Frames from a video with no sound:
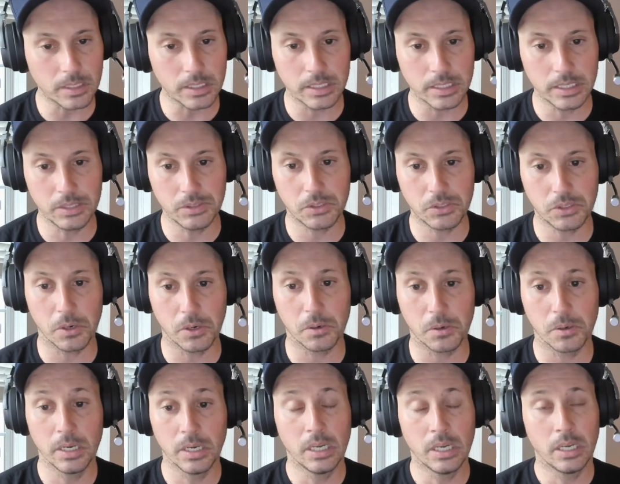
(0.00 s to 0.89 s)
And
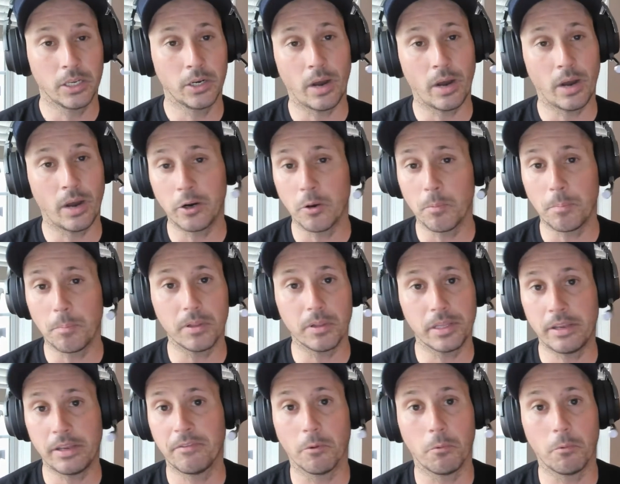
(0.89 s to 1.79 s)
so, I don't
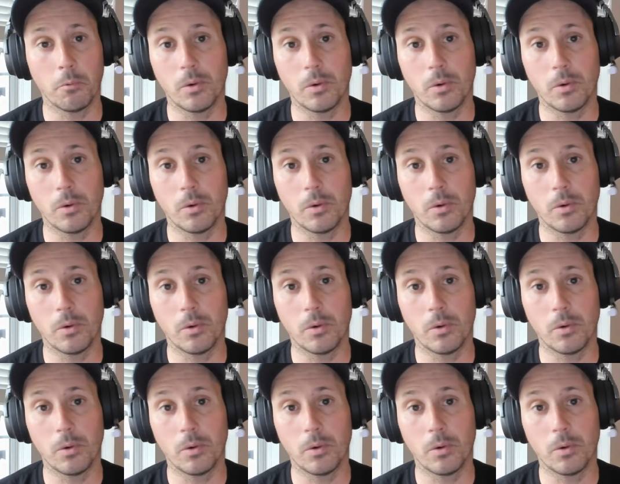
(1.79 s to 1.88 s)
believe the